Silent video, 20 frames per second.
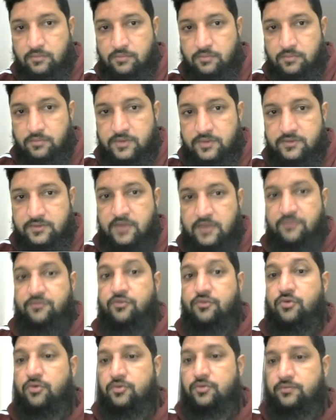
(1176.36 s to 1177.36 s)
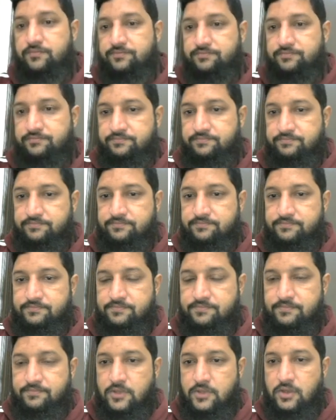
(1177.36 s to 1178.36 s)
plus F4.
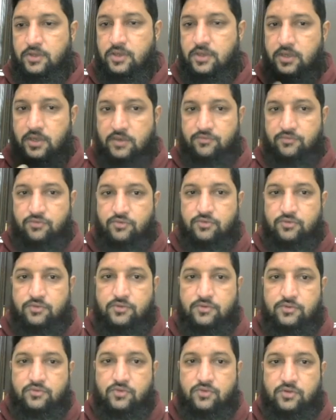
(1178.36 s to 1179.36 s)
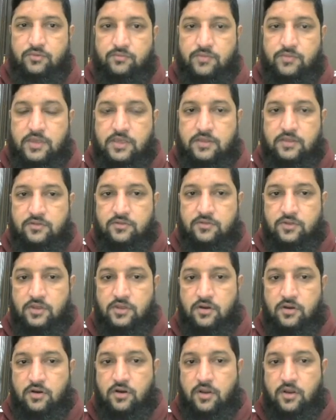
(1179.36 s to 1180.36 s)
Okay, F4. So it means
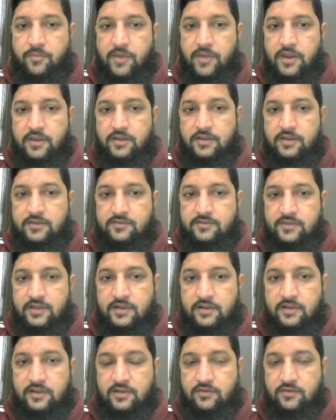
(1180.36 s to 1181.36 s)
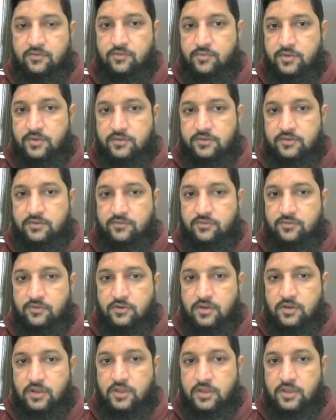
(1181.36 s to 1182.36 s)
automatically cell, you press
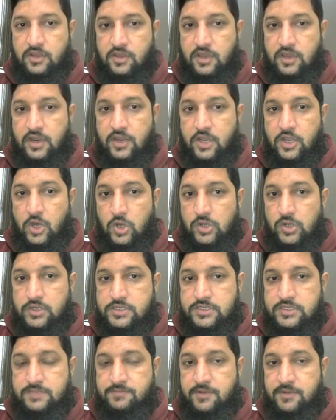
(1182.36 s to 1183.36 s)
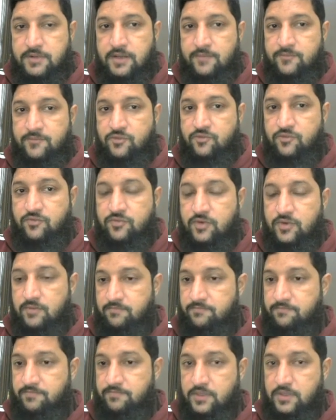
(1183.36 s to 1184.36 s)
F4, a dollar symbol
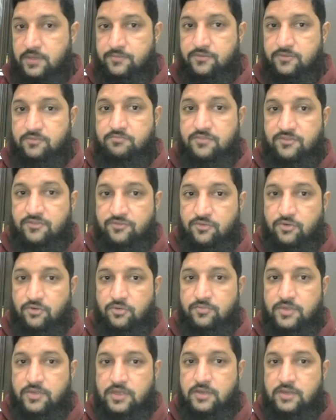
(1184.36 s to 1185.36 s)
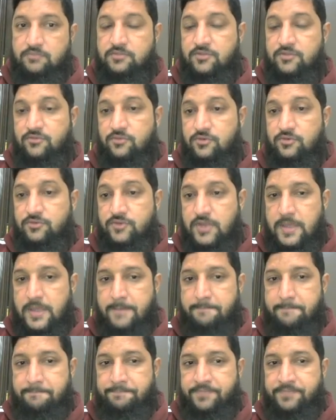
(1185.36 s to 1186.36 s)
comes before B and before
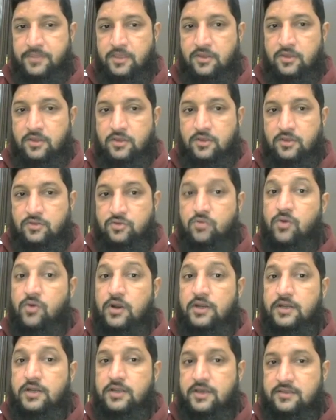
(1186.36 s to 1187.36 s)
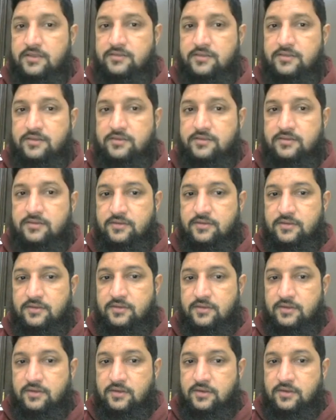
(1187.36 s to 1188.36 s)
3. So what it does is,
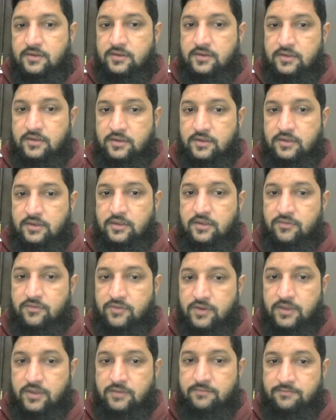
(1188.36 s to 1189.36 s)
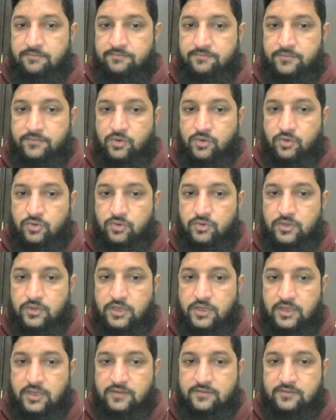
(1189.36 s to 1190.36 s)
if I go to the
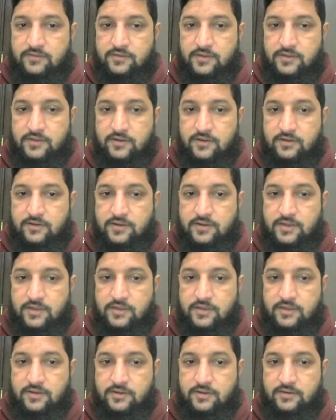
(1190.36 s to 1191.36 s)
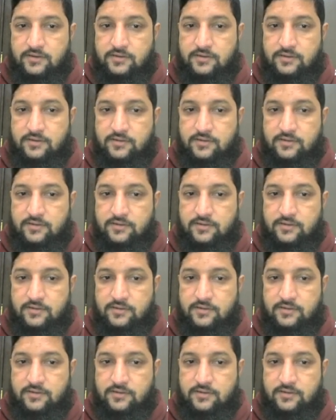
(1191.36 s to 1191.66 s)
next cell right here,